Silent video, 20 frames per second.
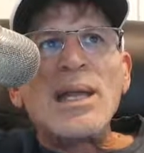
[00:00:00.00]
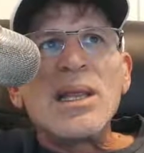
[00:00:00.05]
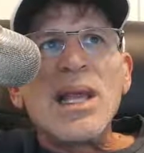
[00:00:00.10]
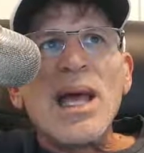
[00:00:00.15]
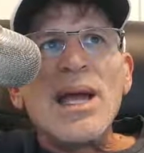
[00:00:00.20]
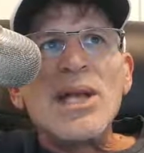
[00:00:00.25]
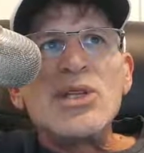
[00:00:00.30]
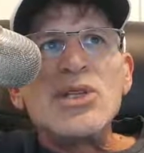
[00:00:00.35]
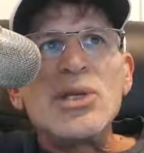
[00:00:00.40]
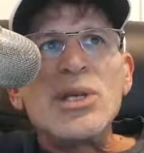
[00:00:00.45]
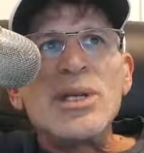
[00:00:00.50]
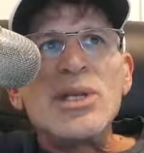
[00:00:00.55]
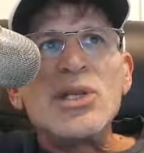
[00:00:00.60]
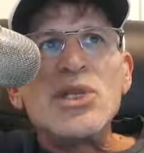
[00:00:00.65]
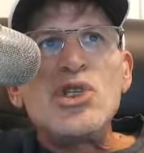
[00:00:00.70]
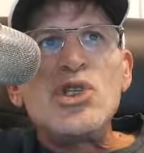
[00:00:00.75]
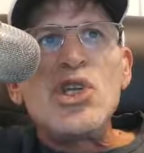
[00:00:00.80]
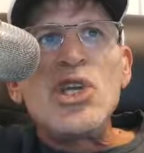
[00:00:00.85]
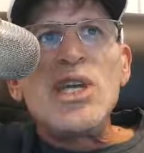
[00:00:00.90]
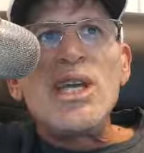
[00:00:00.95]

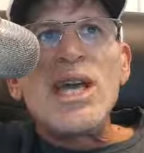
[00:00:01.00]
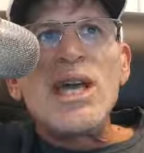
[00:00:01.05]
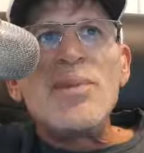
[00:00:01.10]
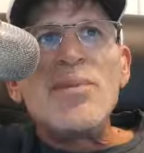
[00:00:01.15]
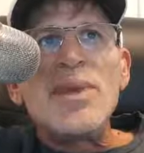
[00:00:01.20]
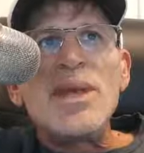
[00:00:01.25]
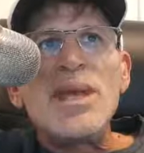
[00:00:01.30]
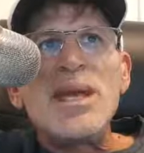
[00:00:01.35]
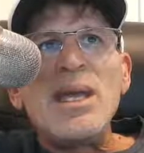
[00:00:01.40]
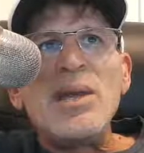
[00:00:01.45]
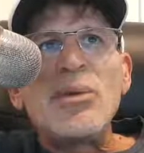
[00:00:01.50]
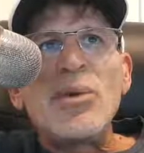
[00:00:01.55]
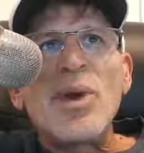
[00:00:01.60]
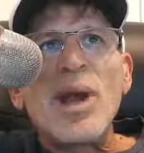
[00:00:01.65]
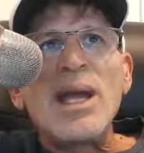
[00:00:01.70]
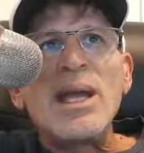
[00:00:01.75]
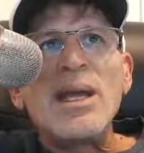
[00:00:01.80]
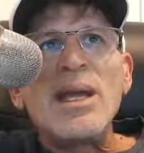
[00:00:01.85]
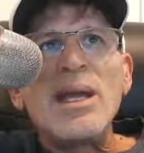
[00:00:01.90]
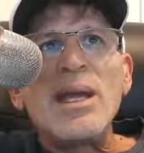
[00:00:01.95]
Legend, GME
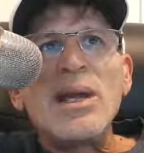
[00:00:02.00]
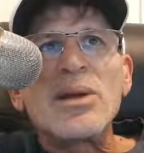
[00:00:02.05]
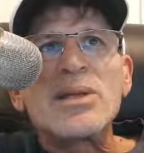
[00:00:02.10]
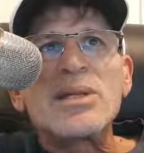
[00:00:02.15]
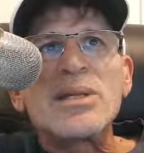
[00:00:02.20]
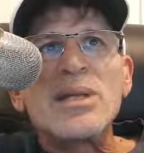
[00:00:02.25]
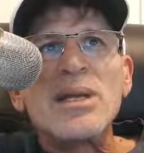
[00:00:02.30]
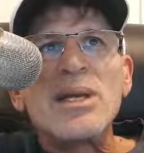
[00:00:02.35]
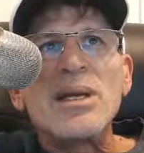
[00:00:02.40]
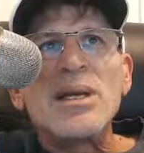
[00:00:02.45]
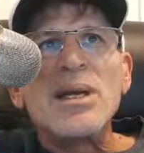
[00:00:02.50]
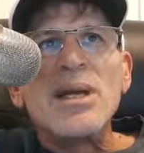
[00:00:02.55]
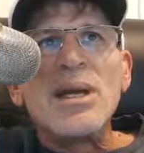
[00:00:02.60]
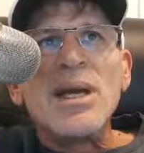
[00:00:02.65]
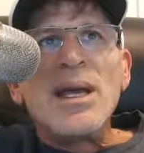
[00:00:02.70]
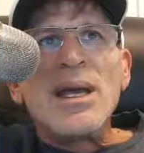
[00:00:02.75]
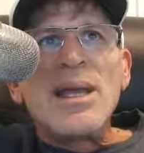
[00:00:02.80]
right here. See?